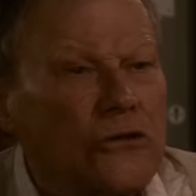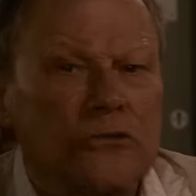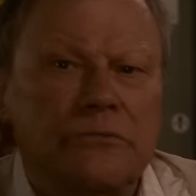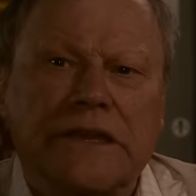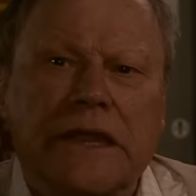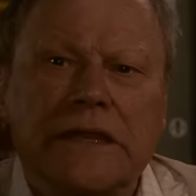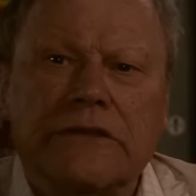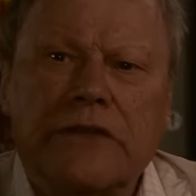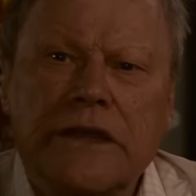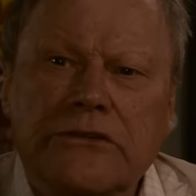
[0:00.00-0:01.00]
will be nearly
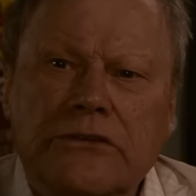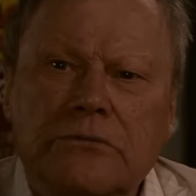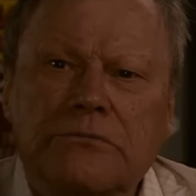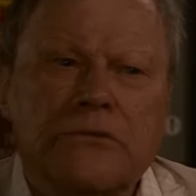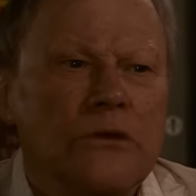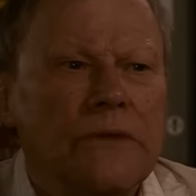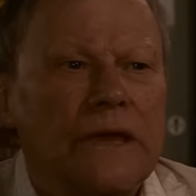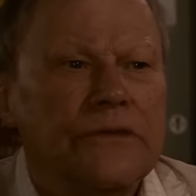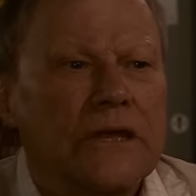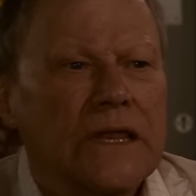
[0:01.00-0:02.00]
finished. You'll be
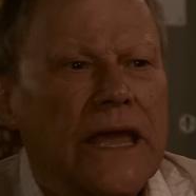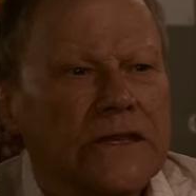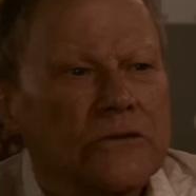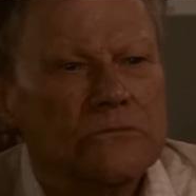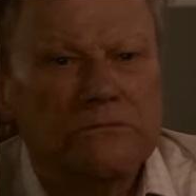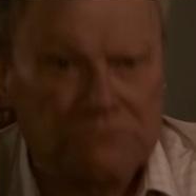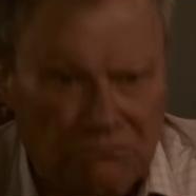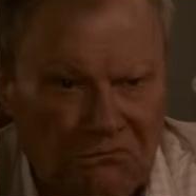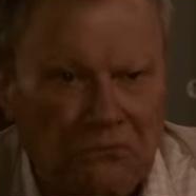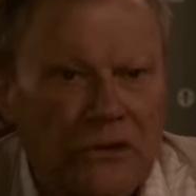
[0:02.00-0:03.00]
able to collect them
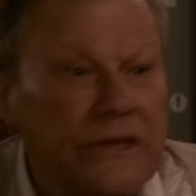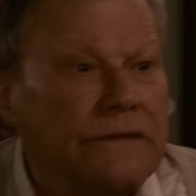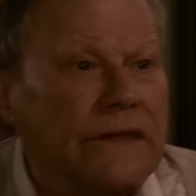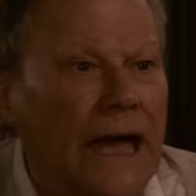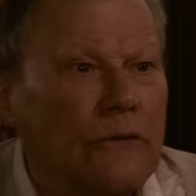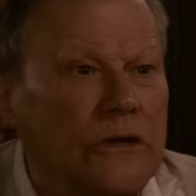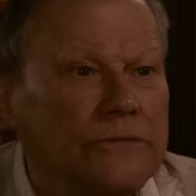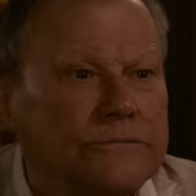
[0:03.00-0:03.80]
within the hour.